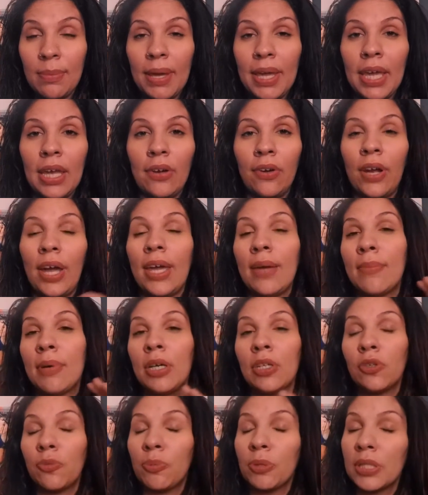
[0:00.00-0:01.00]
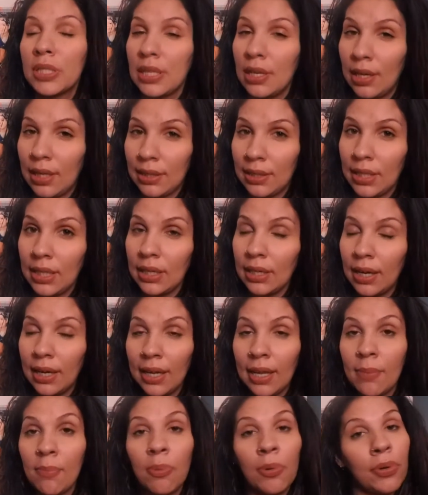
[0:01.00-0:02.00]
my hair. I am one hundred percent Latina. I
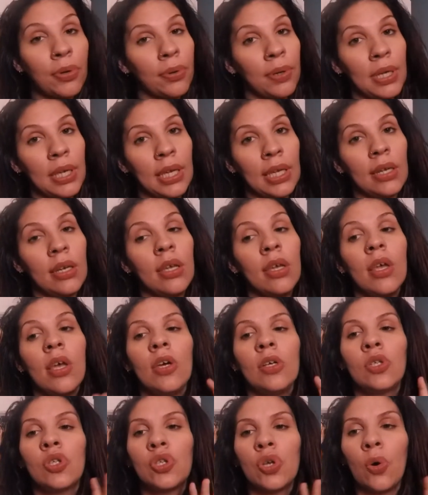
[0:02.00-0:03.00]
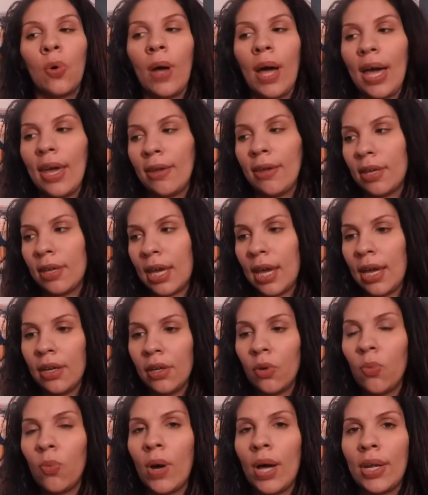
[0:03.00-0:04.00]
am Puerto Rican, so I kind
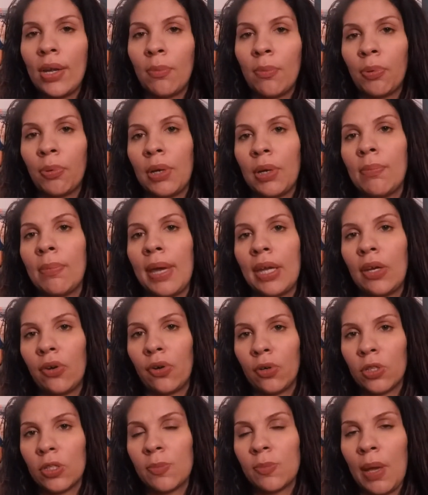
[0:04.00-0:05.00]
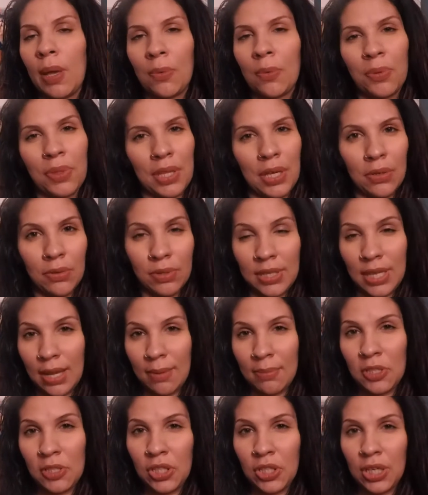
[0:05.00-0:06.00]
of want to bring my curls back without
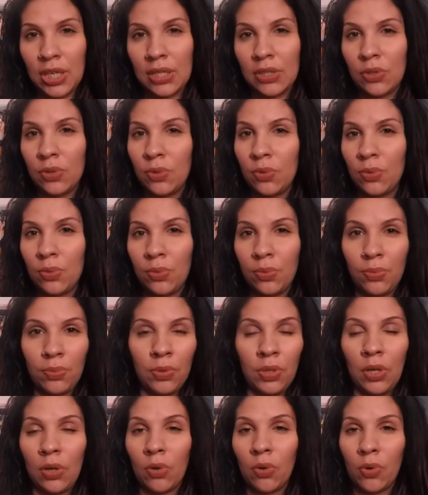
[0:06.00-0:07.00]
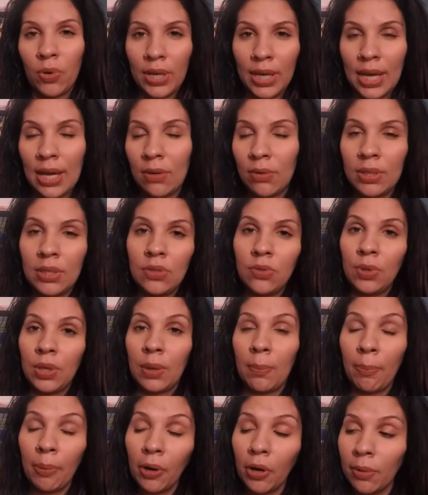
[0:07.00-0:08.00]
damaging it, do you know, going out and doing
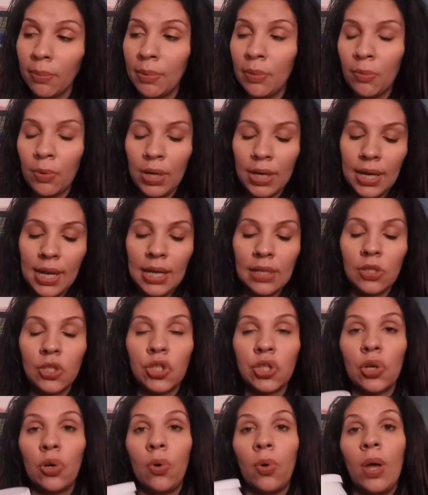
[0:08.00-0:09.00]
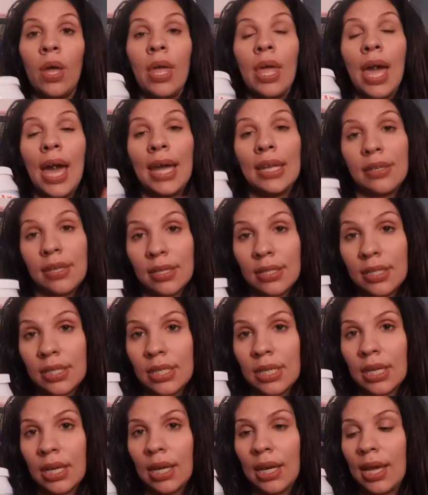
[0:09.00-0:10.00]
a perm and whatnot. So I did
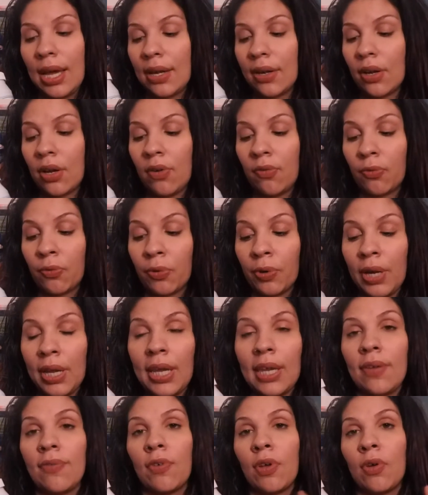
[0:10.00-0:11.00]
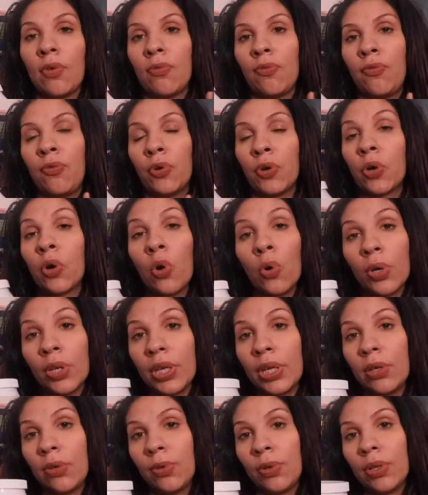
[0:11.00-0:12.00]
see a lot of rave for
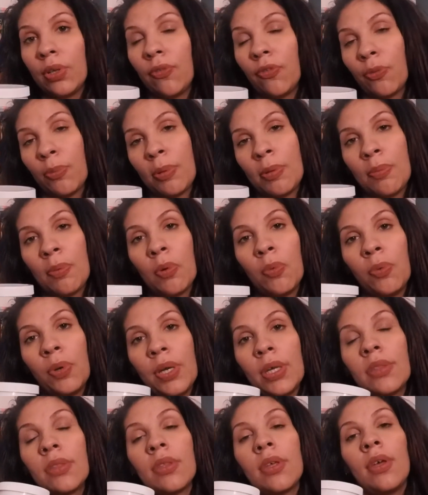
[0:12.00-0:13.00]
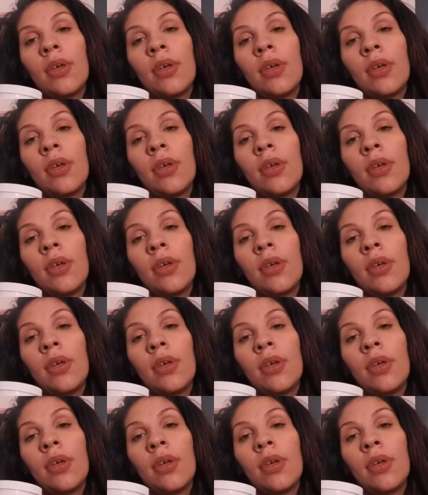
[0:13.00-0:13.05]
coconut oil for people with